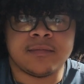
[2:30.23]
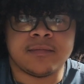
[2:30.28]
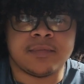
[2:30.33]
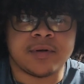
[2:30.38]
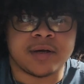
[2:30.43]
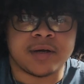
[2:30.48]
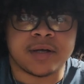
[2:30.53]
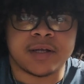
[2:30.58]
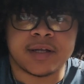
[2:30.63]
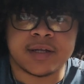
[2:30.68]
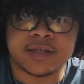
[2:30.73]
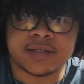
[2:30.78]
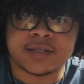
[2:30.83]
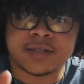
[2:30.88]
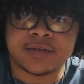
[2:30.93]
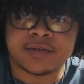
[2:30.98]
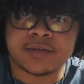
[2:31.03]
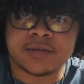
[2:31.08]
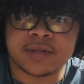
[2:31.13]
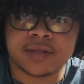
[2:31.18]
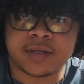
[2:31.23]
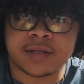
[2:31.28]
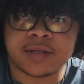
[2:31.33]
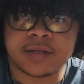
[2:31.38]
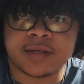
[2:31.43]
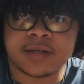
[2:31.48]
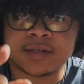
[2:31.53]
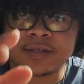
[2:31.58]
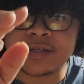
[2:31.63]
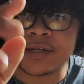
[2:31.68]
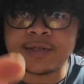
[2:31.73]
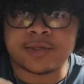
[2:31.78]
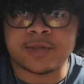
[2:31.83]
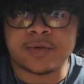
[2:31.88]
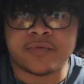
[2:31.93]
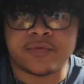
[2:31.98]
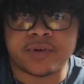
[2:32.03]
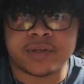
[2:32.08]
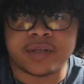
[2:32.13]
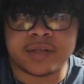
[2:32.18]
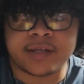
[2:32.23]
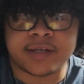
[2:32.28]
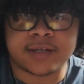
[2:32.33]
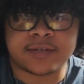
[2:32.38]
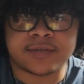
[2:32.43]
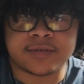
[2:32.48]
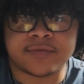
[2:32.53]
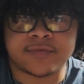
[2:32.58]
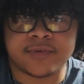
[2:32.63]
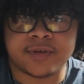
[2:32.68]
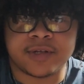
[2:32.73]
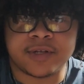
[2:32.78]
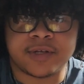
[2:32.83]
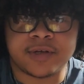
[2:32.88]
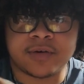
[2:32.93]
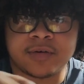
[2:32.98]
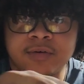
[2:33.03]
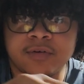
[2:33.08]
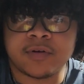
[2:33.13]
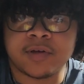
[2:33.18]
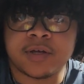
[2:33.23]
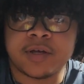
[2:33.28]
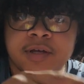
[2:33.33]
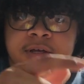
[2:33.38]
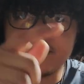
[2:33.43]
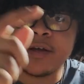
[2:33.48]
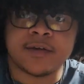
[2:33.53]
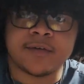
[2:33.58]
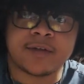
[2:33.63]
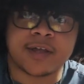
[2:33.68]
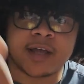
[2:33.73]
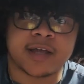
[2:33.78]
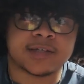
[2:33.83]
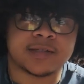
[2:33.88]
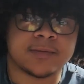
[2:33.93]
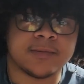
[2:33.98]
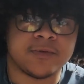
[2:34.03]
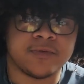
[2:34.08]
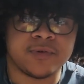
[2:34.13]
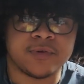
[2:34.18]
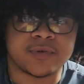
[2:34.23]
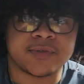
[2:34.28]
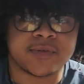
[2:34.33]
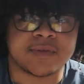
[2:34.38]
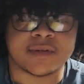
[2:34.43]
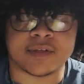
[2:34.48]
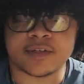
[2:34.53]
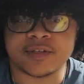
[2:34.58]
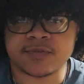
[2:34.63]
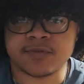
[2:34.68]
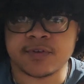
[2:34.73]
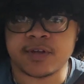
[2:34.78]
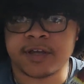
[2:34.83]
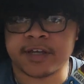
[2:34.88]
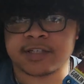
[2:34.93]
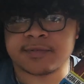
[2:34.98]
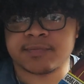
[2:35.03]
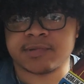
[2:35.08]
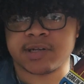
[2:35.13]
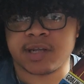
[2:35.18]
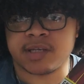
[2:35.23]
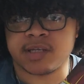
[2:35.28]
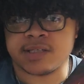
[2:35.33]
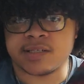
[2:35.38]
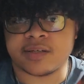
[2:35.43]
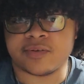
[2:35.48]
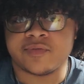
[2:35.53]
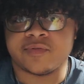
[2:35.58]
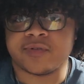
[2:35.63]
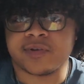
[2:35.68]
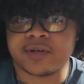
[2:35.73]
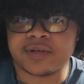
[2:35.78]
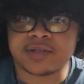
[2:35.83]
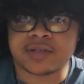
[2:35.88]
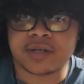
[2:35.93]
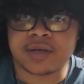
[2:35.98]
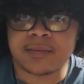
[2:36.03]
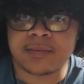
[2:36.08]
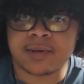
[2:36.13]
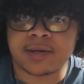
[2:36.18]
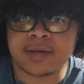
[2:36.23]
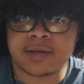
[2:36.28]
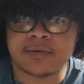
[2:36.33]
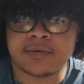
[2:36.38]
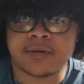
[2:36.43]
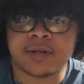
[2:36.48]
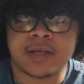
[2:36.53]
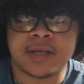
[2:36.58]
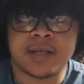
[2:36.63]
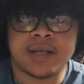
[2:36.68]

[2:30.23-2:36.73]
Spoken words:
But until then, stay tuned for the next video. We got some reviews of these X-Men 97 figures coming out.